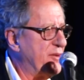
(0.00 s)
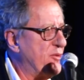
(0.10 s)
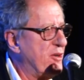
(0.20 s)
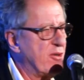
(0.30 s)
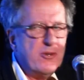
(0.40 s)
they
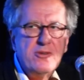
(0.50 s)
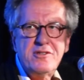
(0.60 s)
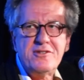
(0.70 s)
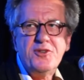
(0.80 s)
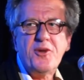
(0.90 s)

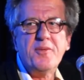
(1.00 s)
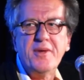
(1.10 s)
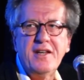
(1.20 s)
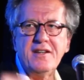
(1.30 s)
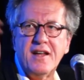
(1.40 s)
rose, you know what I
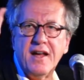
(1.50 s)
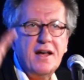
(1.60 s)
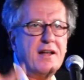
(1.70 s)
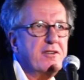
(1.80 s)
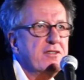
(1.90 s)
mean?
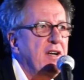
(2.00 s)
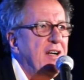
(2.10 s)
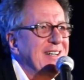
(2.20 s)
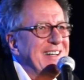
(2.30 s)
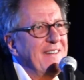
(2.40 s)
And
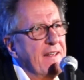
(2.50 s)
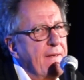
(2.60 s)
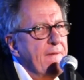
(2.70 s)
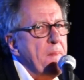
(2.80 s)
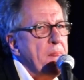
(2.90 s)

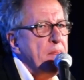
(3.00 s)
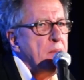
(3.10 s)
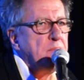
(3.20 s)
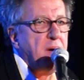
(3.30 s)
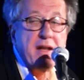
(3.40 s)

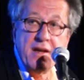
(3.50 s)
by